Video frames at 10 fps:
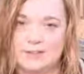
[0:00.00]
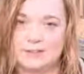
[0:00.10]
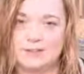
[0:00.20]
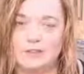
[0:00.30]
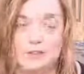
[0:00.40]

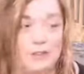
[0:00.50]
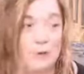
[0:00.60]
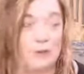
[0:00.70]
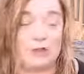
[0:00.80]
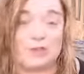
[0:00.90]
So they
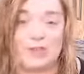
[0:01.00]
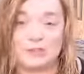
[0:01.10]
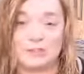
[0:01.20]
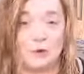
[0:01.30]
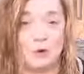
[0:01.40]
were
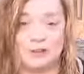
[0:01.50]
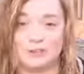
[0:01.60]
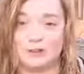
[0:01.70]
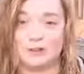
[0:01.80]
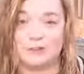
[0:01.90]
just
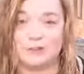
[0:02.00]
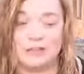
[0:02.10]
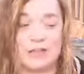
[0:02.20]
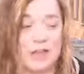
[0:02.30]
torsos